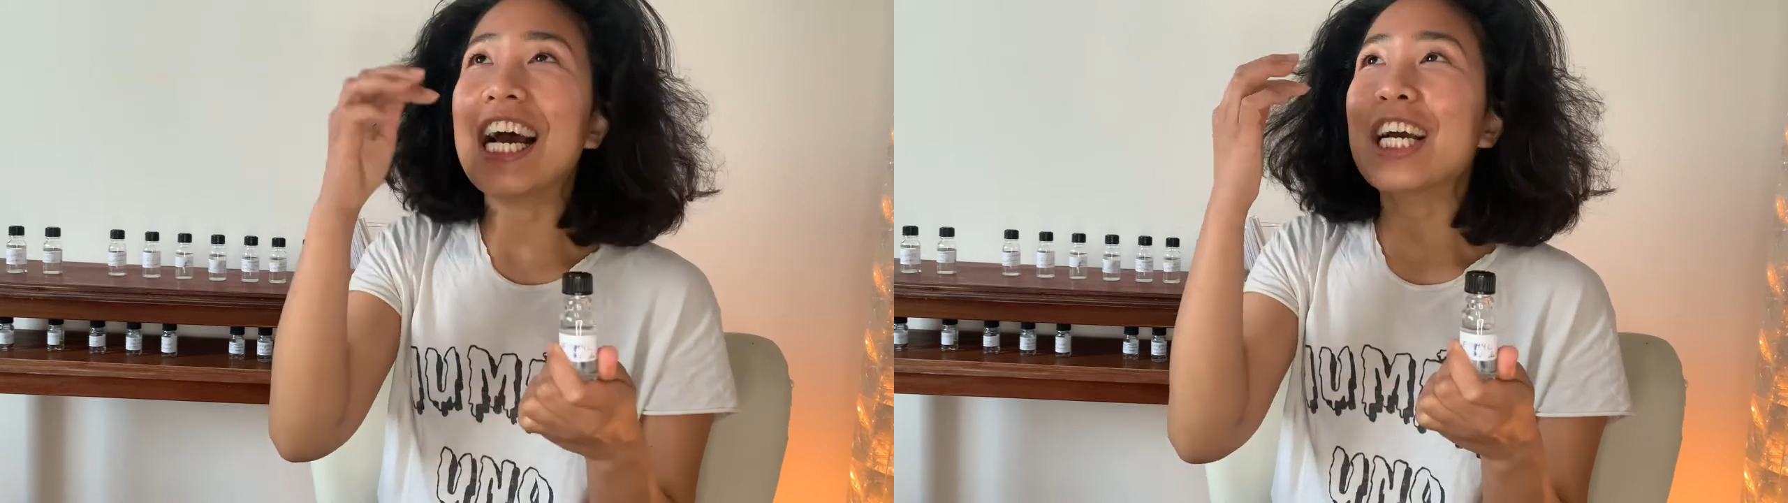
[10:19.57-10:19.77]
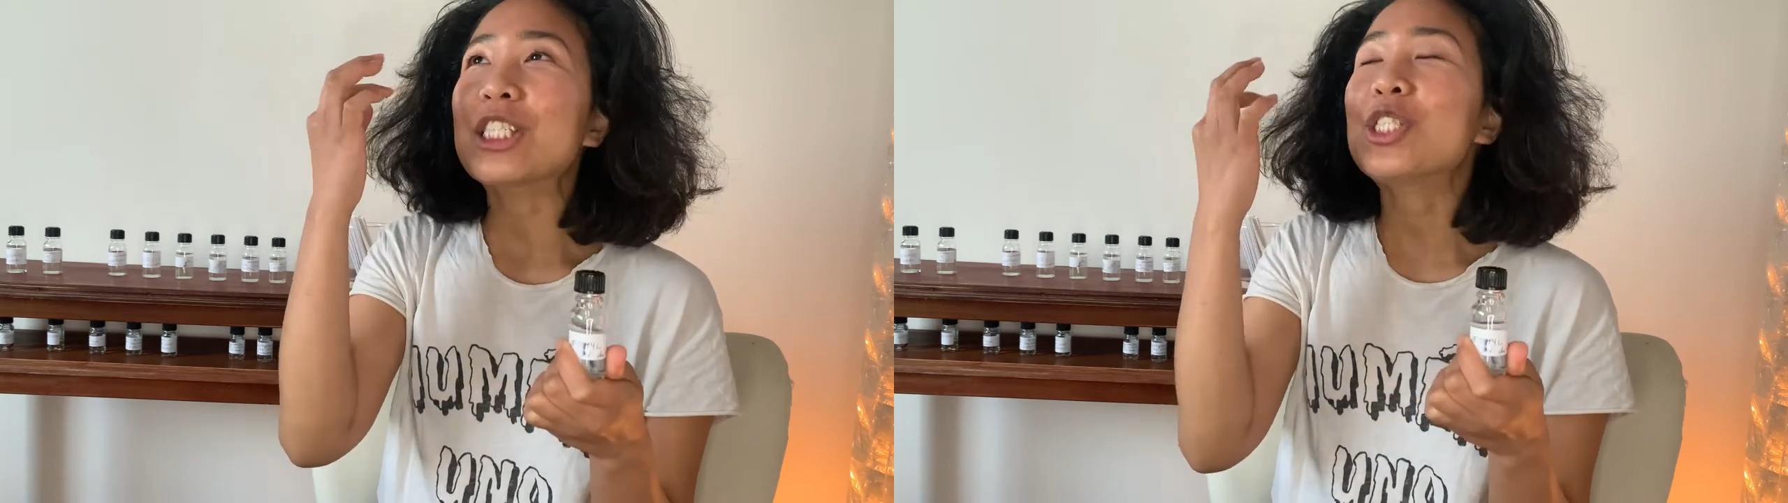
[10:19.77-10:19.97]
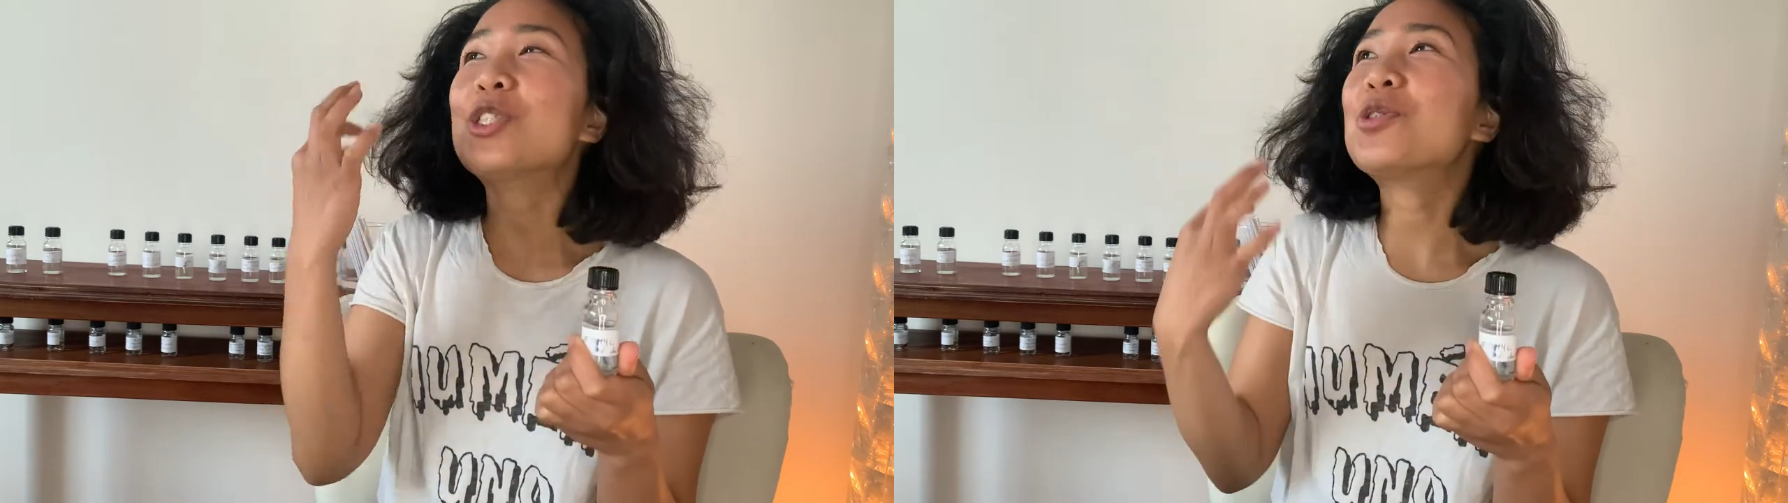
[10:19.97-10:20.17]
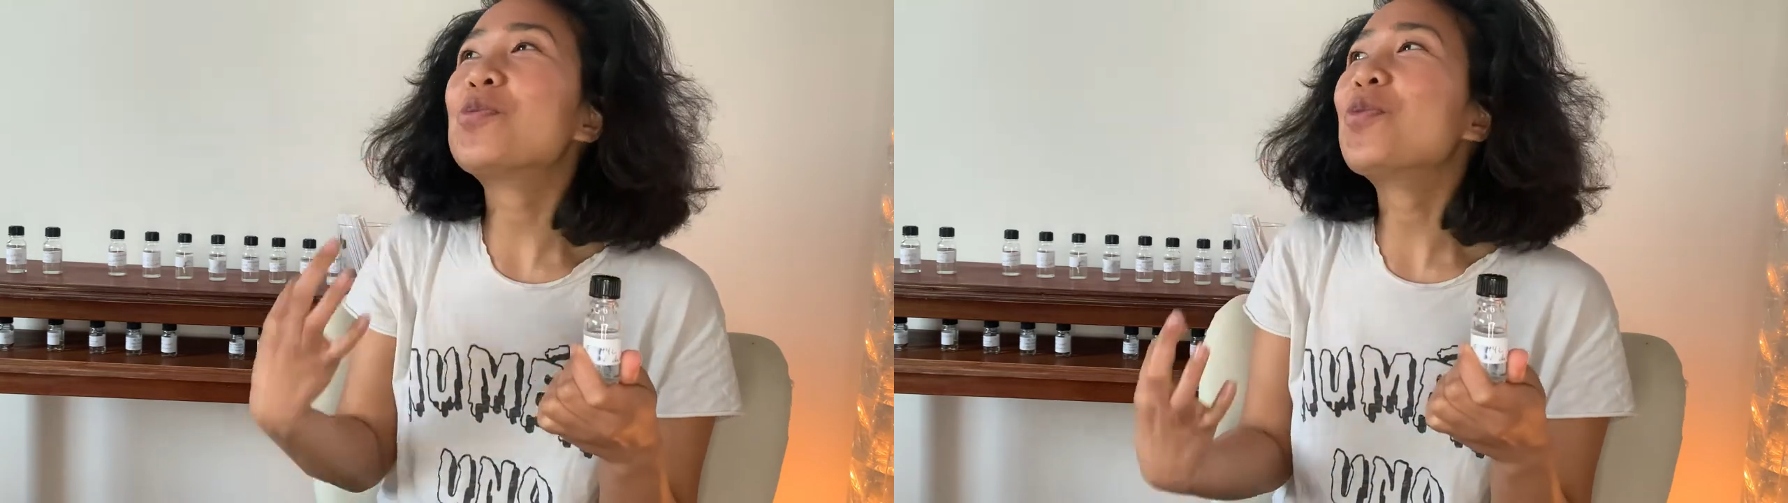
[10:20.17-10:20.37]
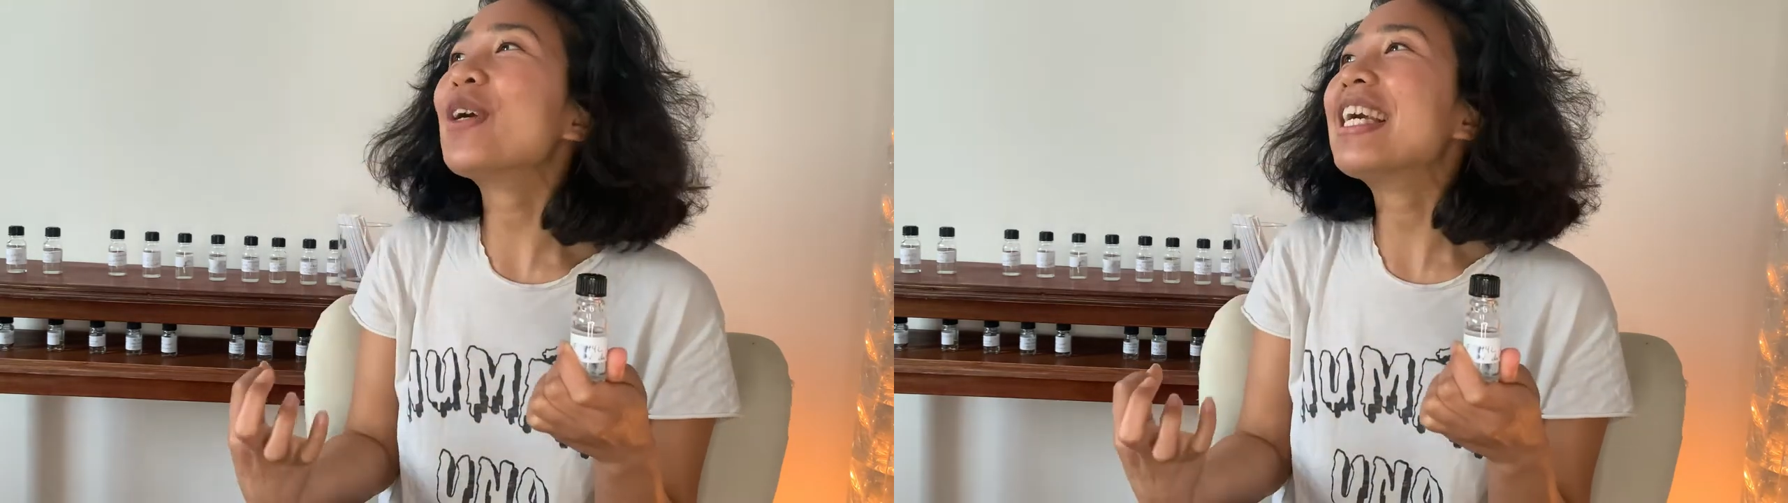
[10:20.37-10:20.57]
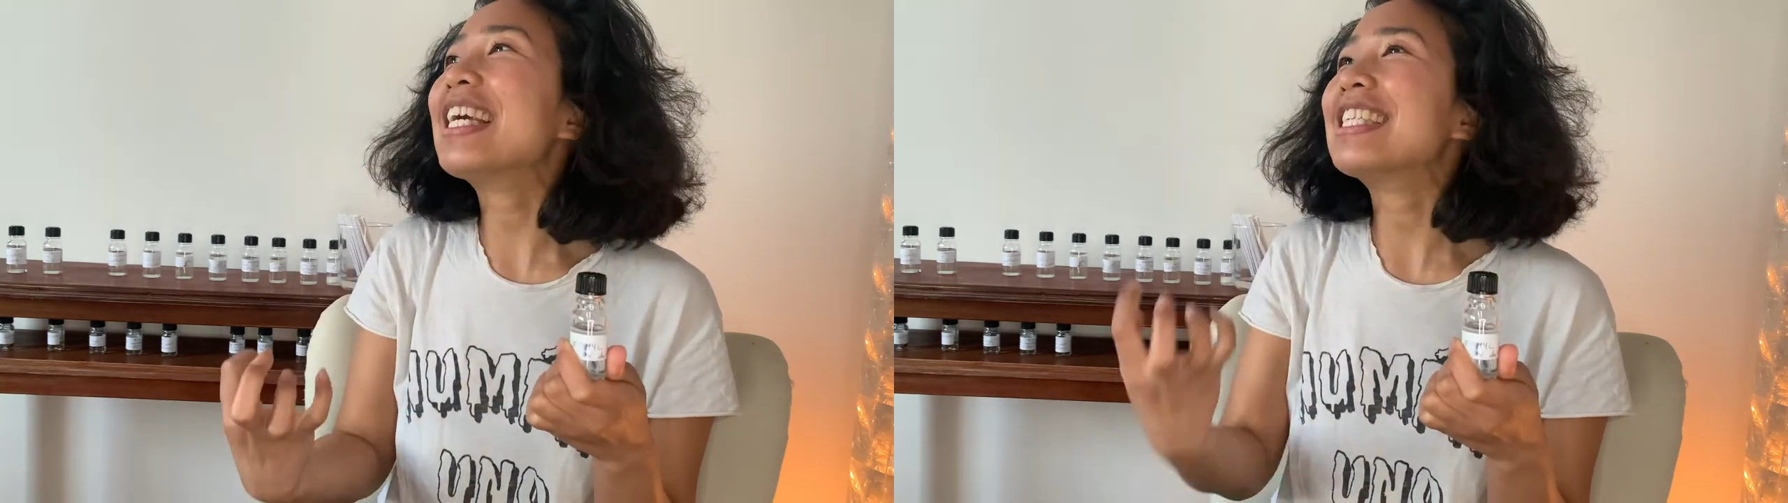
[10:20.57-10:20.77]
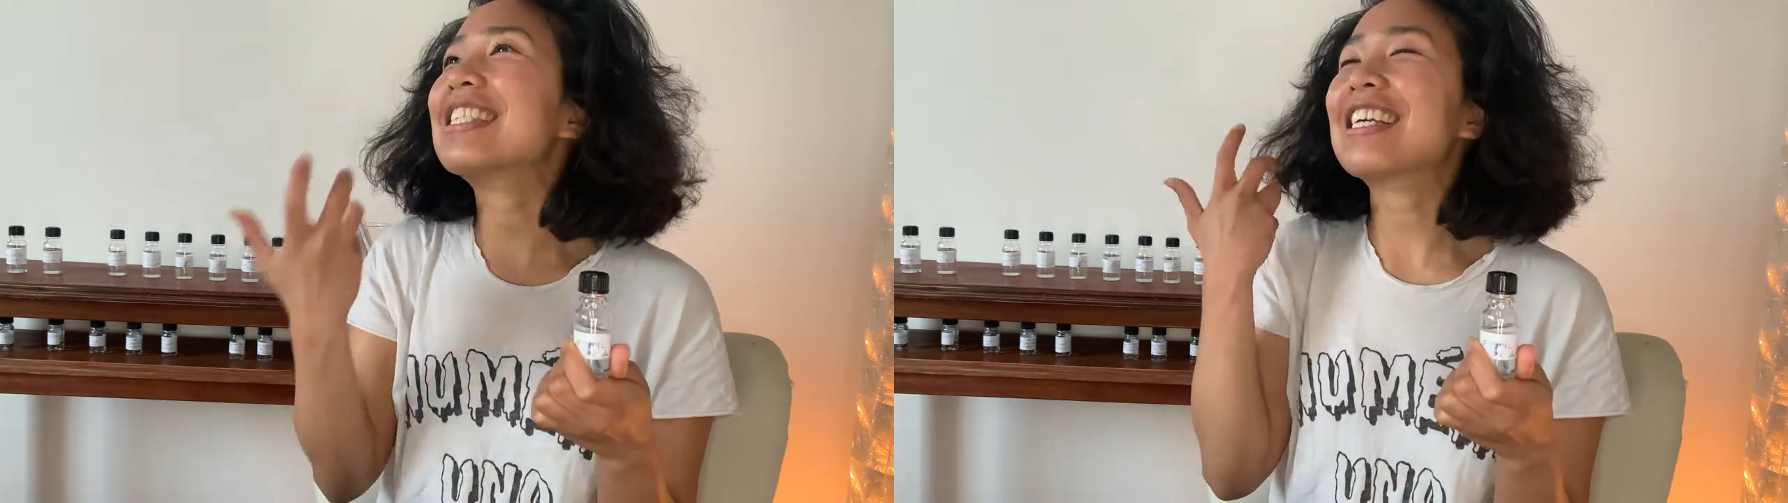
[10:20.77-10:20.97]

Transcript: sweet,